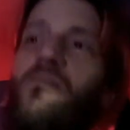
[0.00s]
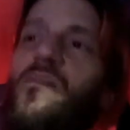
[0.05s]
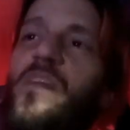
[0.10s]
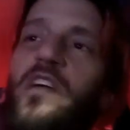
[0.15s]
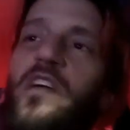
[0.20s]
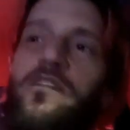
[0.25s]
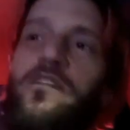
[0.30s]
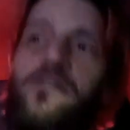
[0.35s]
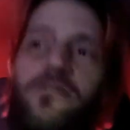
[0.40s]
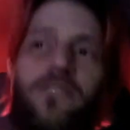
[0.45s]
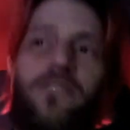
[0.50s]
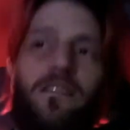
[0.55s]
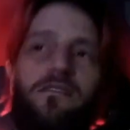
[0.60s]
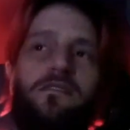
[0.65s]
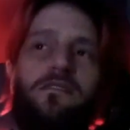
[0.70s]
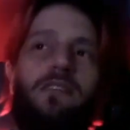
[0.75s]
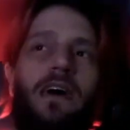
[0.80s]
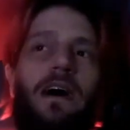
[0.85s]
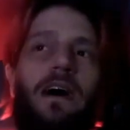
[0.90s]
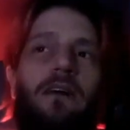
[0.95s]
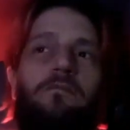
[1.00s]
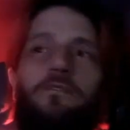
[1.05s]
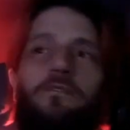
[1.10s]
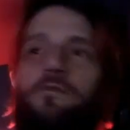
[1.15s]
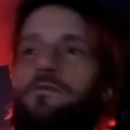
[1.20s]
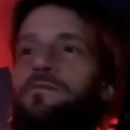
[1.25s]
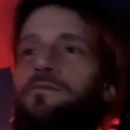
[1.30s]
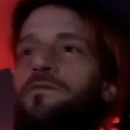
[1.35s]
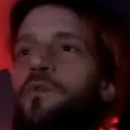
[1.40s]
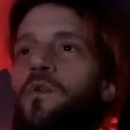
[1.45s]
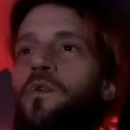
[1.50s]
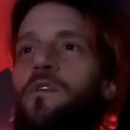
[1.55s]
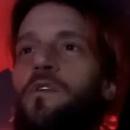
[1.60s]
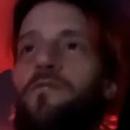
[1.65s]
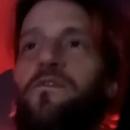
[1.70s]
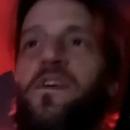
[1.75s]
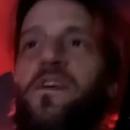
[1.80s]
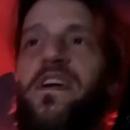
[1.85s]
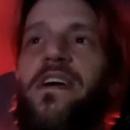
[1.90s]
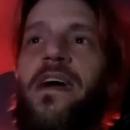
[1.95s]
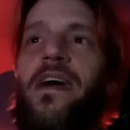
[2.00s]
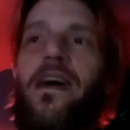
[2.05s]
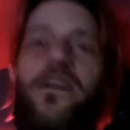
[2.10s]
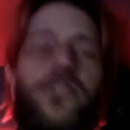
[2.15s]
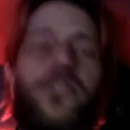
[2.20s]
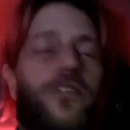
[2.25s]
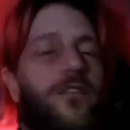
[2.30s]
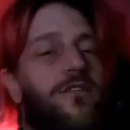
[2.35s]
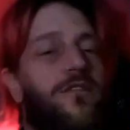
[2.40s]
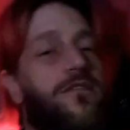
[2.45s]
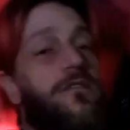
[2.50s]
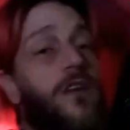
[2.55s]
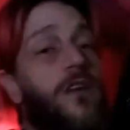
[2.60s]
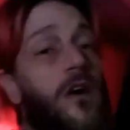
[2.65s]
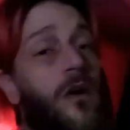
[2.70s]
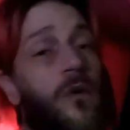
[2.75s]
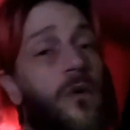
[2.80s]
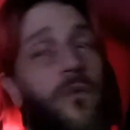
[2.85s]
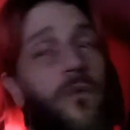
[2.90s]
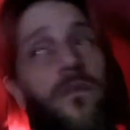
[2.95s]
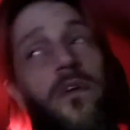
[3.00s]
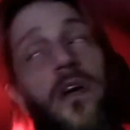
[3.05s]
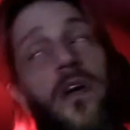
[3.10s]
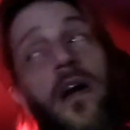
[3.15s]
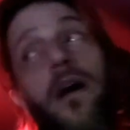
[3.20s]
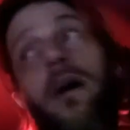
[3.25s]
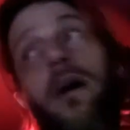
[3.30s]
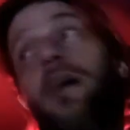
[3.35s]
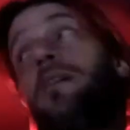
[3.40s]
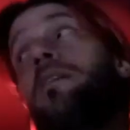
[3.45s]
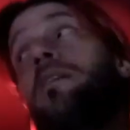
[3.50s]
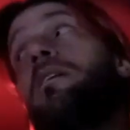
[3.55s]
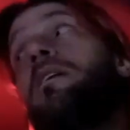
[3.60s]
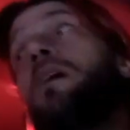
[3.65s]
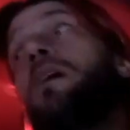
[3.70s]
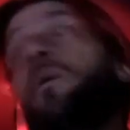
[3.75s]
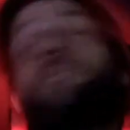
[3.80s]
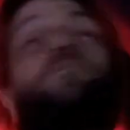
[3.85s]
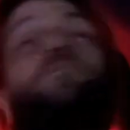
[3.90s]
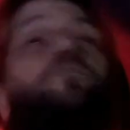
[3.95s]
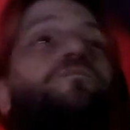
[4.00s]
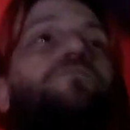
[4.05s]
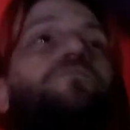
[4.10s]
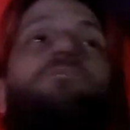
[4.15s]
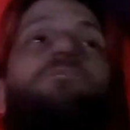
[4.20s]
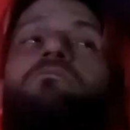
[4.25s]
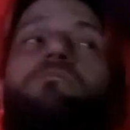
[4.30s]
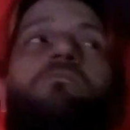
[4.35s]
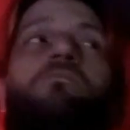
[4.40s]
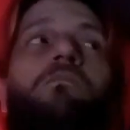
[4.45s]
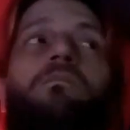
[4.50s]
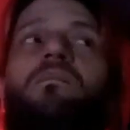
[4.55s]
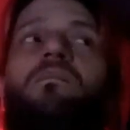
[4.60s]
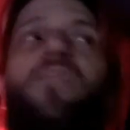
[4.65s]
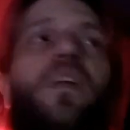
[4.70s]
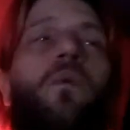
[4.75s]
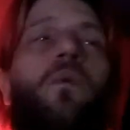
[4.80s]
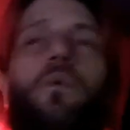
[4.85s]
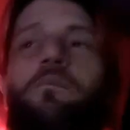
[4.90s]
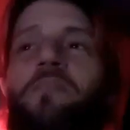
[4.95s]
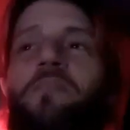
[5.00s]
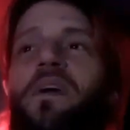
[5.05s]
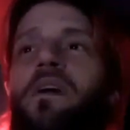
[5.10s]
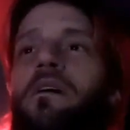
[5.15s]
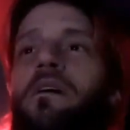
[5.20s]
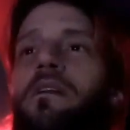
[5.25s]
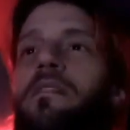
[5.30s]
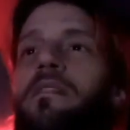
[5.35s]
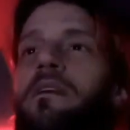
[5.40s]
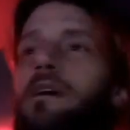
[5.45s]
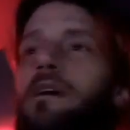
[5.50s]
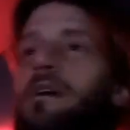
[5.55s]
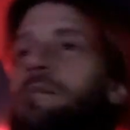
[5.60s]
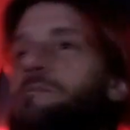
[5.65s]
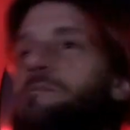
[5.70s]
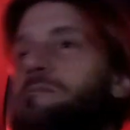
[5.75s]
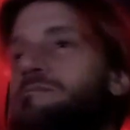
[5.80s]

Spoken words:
it just doesn't have the fortification. So, yeah, no. It wouldn't be a good thing.